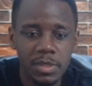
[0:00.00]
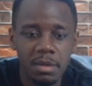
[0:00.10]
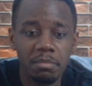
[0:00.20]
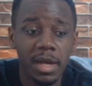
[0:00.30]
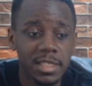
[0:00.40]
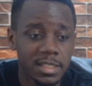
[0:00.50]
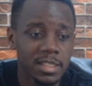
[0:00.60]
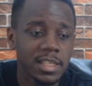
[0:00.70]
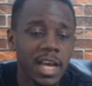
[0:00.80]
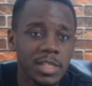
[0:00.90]
But
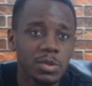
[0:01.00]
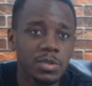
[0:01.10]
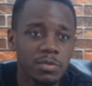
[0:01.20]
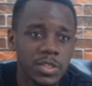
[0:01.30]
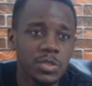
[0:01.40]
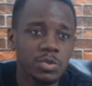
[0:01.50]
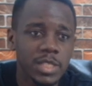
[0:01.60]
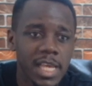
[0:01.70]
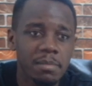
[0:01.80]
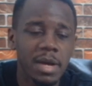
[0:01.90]
he has lots of things to
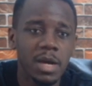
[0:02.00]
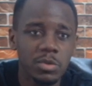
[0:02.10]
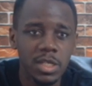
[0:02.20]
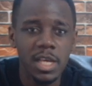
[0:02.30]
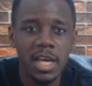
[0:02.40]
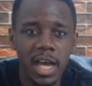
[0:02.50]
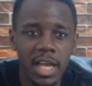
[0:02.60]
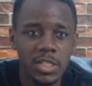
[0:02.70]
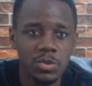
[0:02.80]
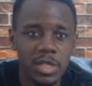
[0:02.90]
say about Arsenal.